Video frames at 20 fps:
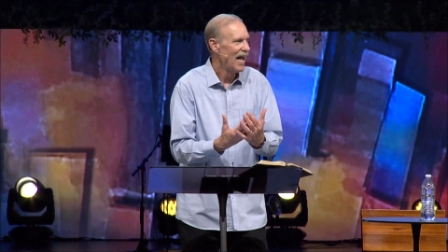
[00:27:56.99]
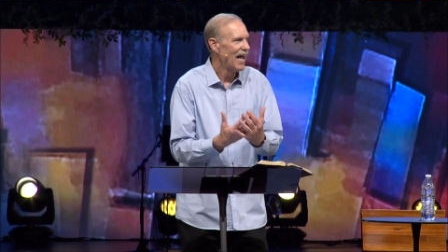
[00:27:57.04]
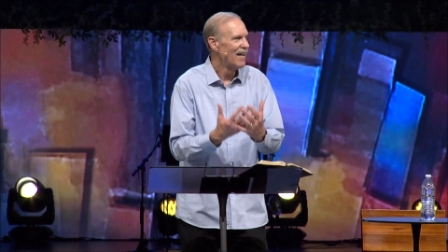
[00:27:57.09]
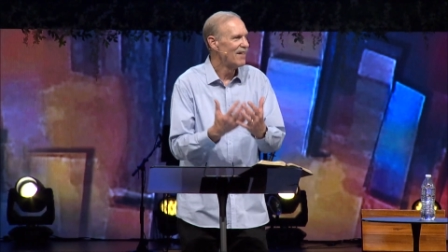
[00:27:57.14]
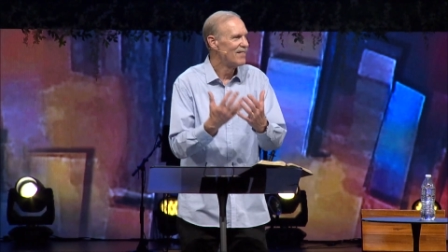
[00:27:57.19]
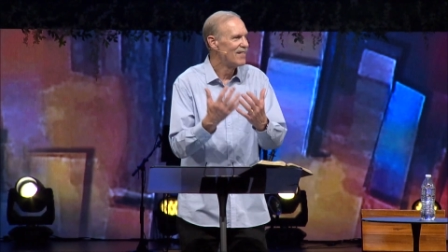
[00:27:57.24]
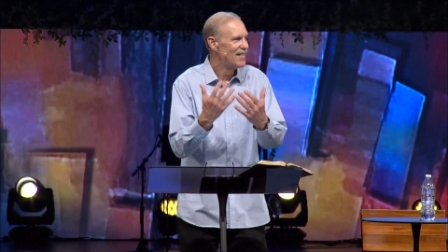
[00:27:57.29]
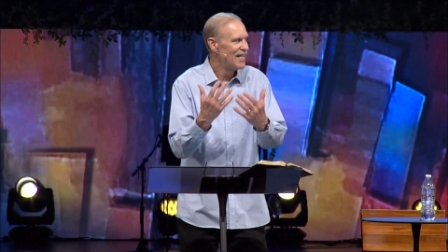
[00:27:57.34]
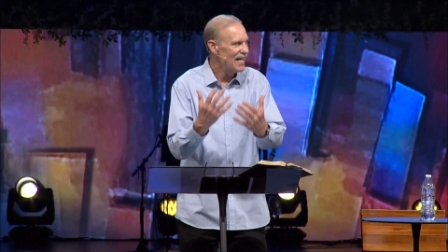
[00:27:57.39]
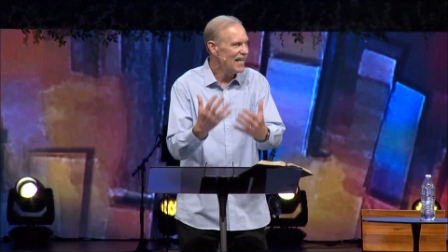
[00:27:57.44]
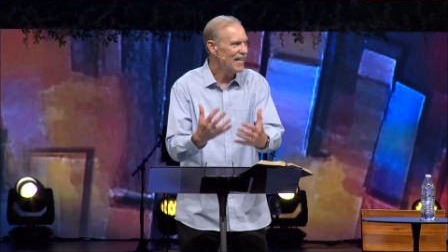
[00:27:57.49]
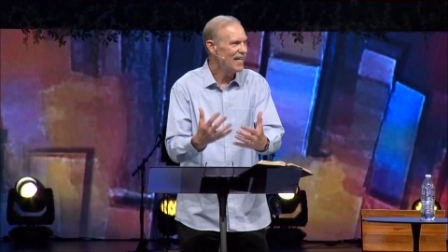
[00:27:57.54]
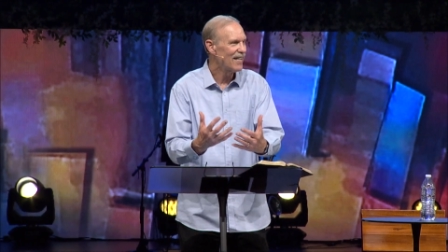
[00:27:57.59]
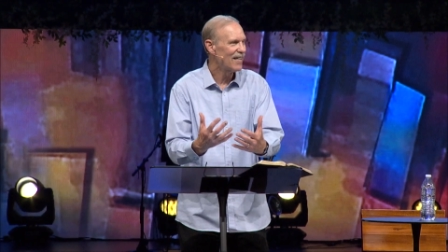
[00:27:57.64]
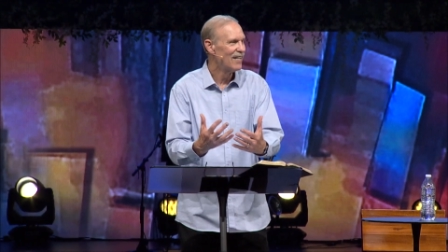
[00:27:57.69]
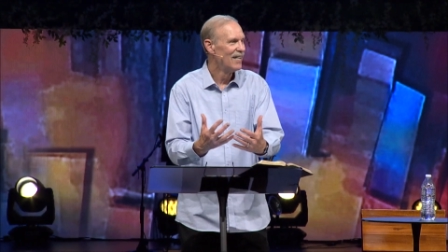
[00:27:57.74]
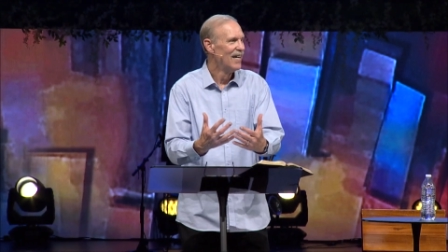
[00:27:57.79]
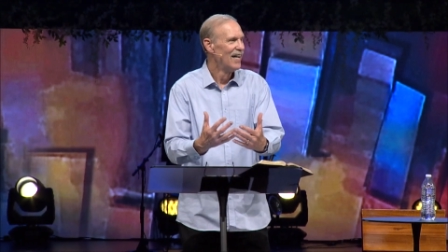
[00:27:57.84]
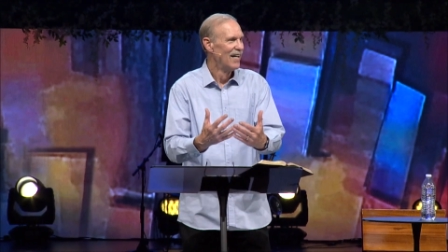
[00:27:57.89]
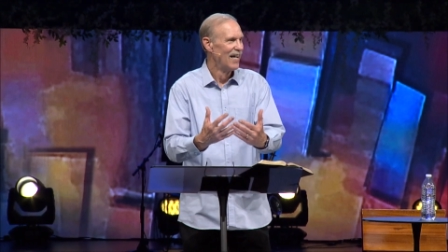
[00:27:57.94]
And
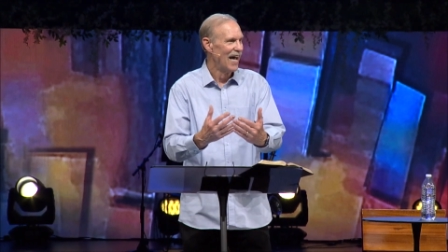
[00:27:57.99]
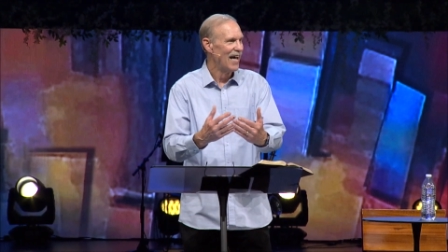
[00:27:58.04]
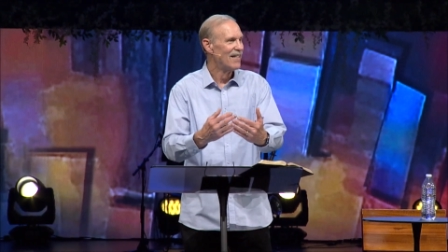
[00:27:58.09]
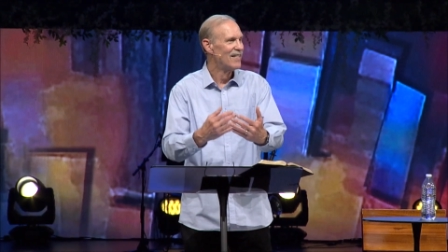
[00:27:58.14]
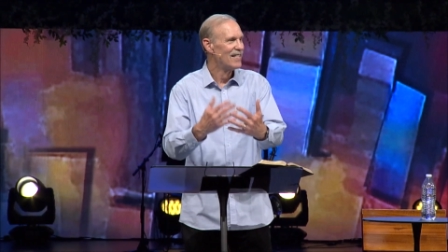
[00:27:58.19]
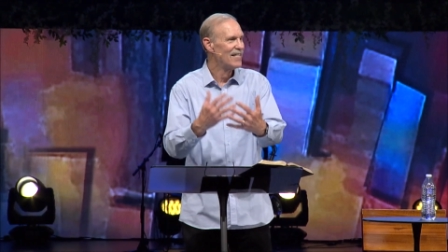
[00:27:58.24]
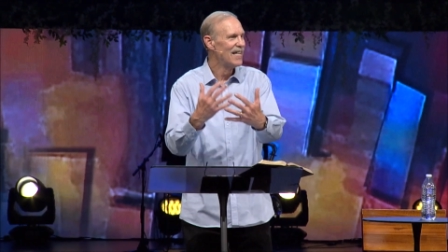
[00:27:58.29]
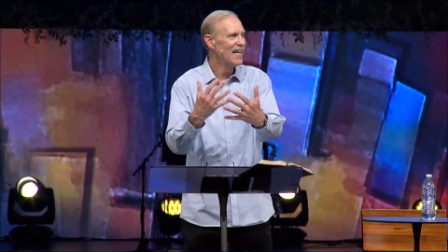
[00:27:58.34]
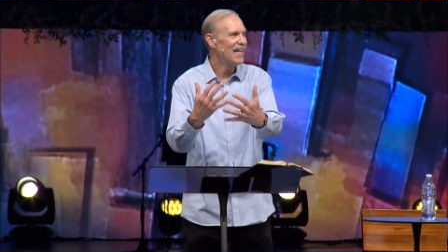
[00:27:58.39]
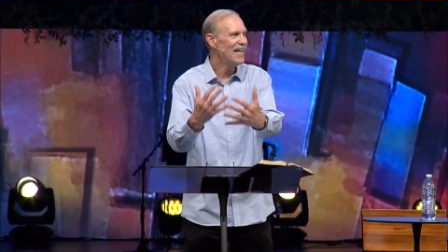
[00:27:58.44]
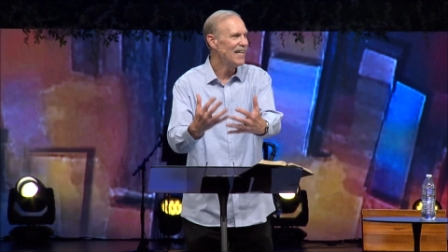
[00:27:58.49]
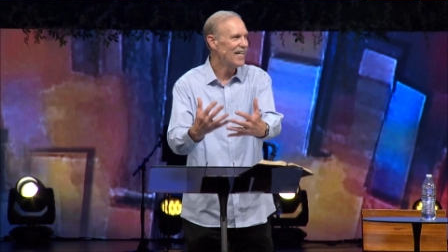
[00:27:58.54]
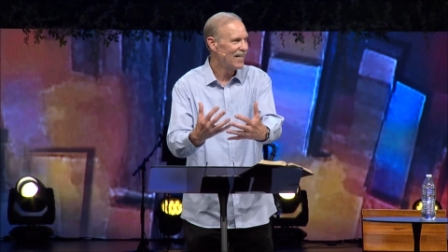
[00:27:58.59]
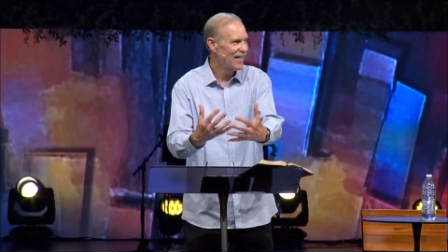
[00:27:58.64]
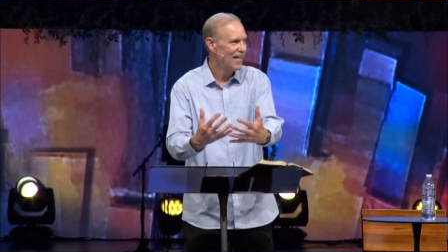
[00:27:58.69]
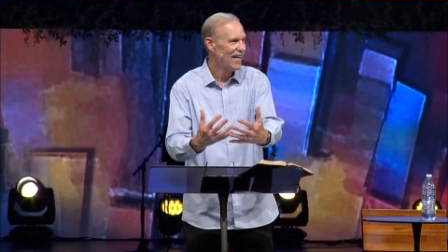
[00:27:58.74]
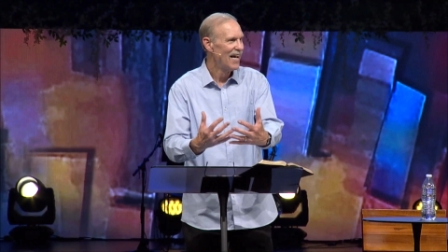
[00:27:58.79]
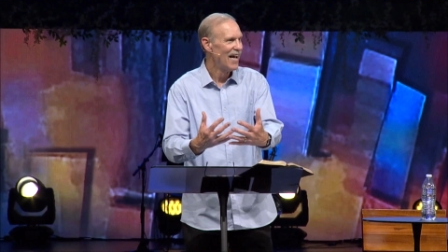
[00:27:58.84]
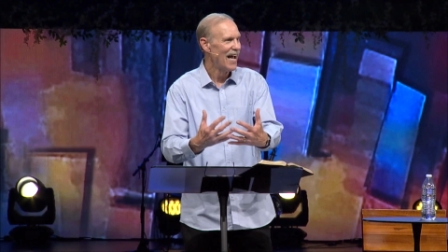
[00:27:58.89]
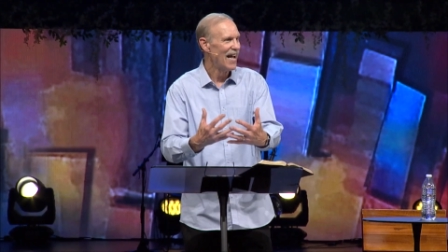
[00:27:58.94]
then, and
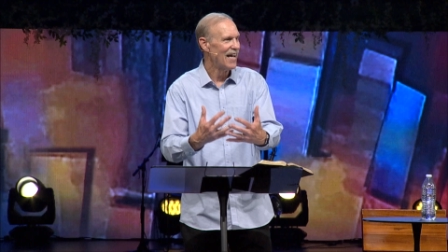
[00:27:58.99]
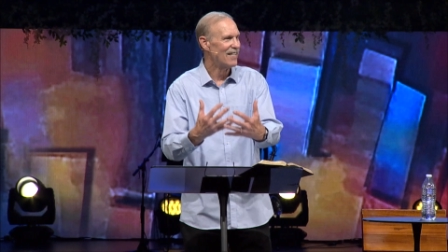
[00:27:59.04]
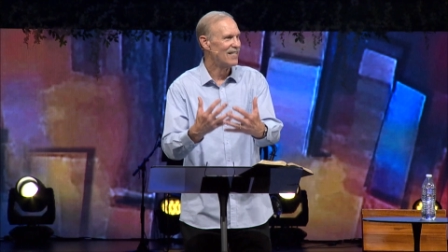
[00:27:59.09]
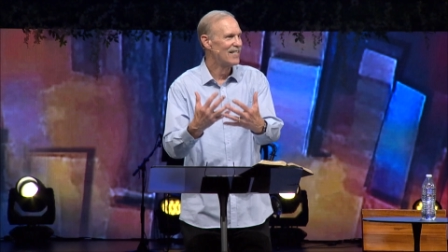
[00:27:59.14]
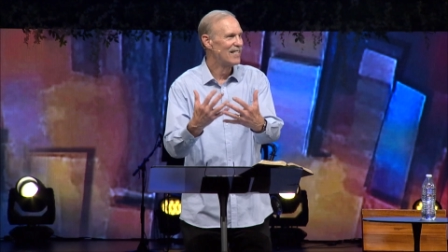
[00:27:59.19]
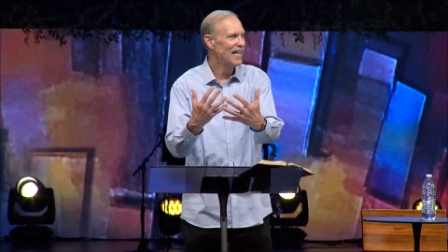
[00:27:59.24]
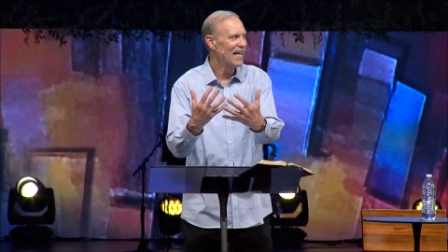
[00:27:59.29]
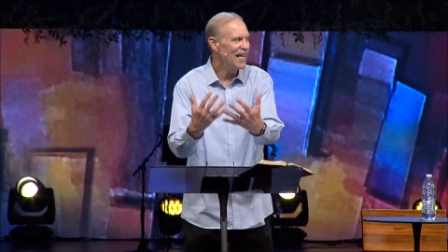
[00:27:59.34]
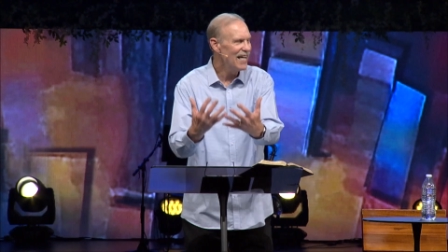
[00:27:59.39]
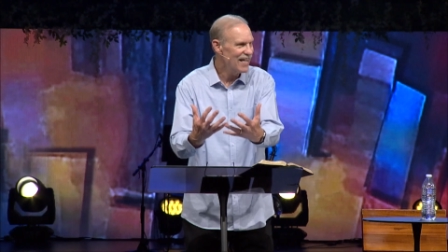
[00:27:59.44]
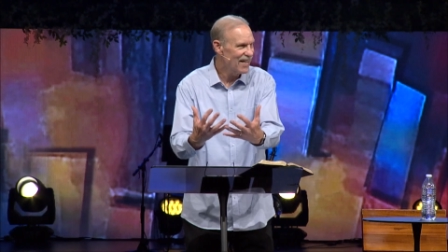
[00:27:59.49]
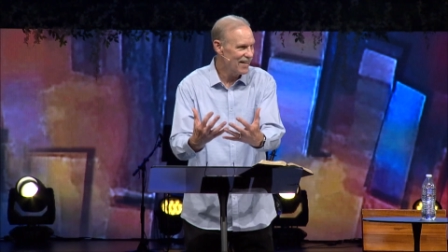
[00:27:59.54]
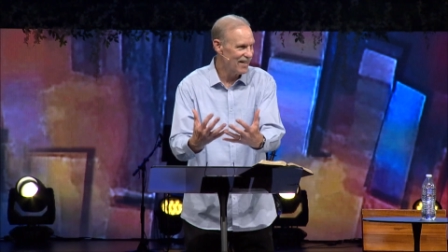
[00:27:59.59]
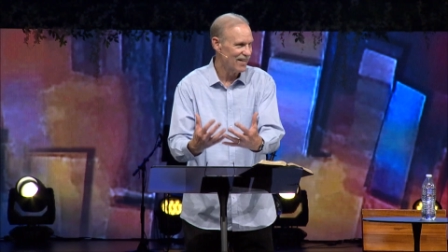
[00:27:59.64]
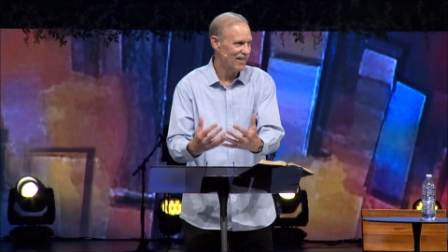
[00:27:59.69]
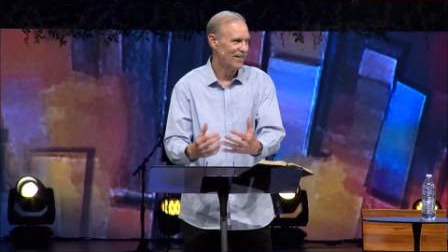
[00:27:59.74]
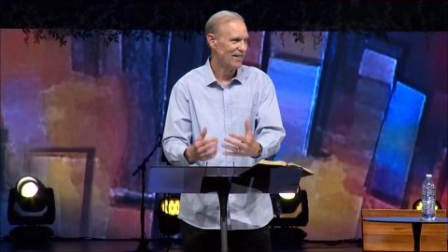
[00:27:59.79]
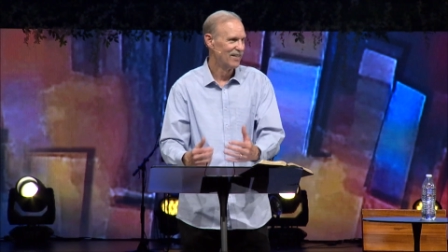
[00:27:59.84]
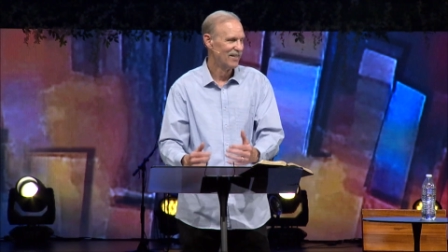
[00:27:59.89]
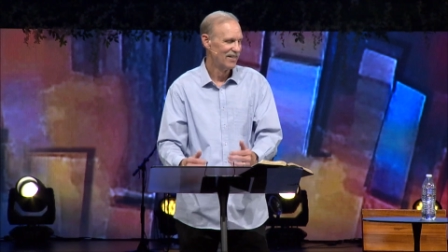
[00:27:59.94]
then, and
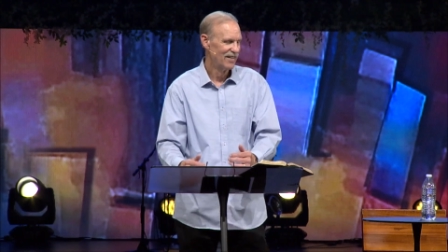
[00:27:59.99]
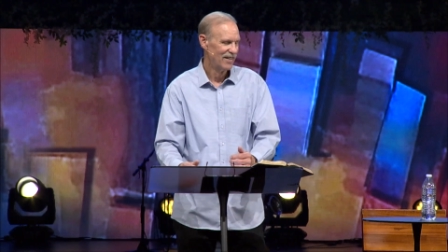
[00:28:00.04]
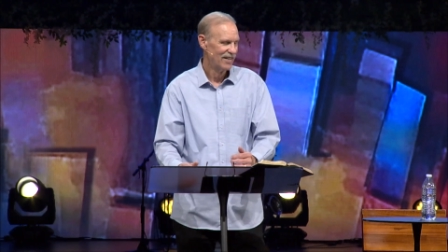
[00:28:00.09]
then,